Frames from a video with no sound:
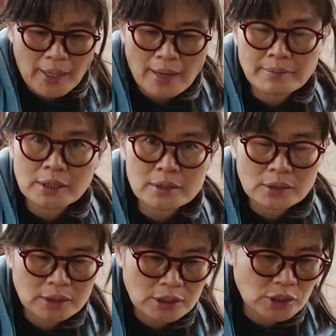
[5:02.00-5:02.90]
I'm going to
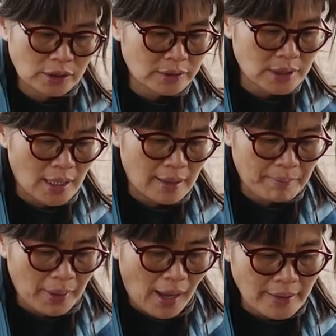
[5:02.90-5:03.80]
just use a
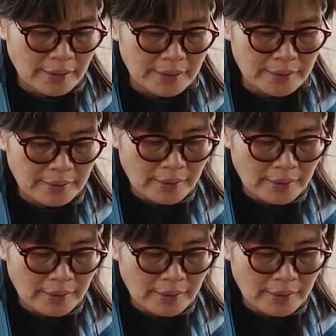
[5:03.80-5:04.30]
plier